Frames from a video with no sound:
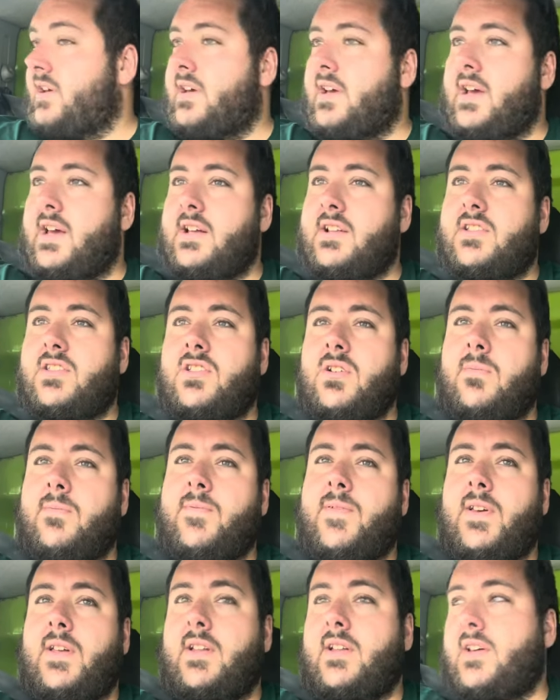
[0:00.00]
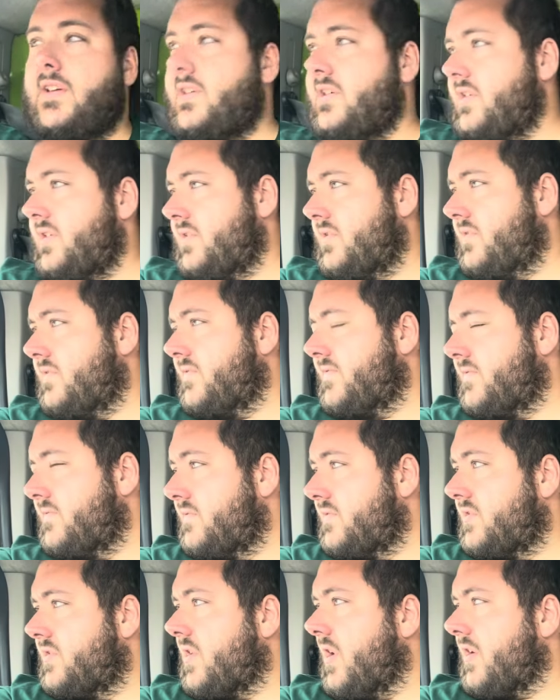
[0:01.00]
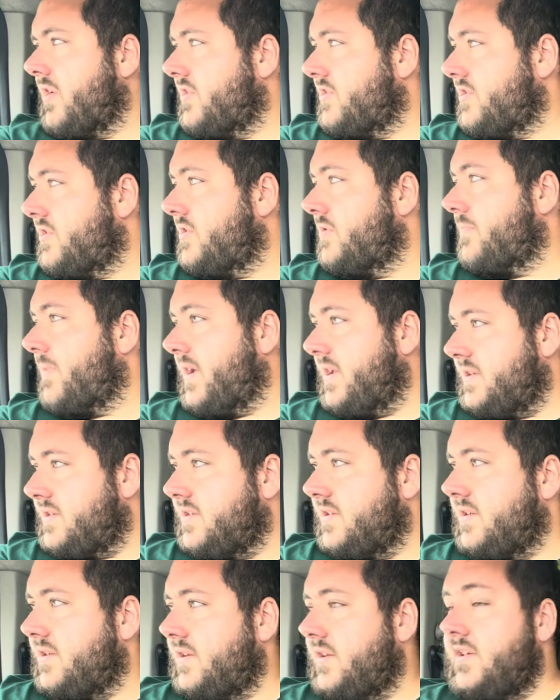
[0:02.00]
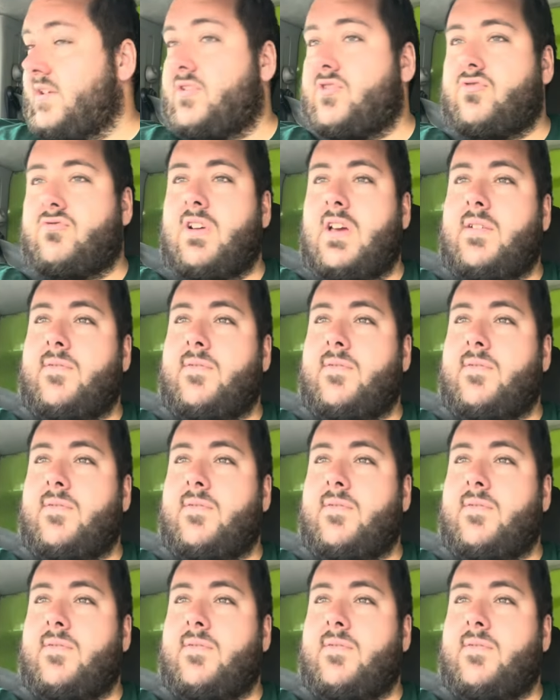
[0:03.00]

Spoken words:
It's something that you've got to do basically straight